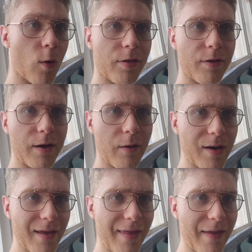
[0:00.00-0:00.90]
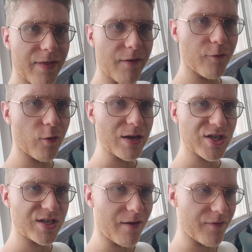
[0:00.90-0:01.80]
Worth noting that the fresh
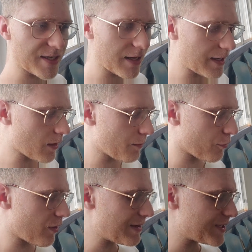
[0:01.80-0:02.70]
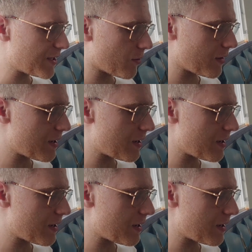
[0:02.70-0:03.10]
stuff is a little pricier